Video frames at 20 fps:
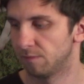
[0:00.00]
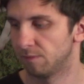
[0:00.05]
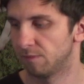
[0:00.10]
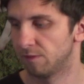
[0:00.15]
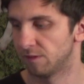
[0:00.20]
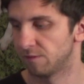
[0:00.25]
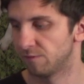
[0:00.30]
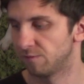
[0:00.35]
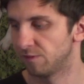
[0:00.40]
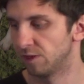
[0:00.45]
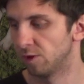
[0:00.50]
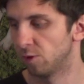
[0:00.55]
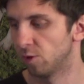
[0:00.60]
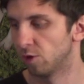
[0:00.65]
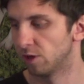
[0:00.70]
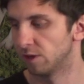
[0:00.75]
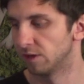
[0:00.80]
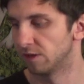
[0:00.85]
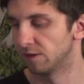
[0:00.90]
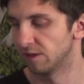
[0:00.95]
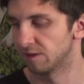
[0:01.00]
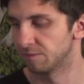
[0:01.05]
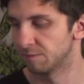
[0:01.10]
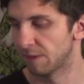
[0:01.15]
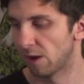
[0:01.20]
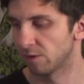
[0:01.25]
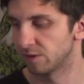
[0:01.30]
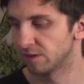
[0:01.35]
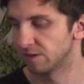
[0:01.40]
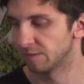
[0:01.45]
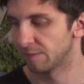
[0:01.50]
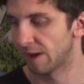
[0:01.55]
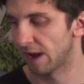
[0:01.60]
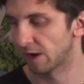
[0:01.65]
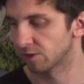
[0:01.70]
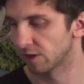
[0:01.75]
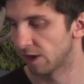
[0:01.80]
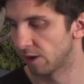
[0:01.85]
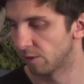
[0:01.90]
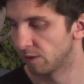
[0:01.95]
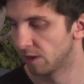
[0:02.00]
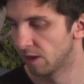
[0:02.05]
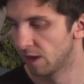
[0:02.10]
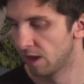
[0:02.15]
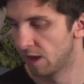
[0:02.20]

this fjord, this mountain in the background.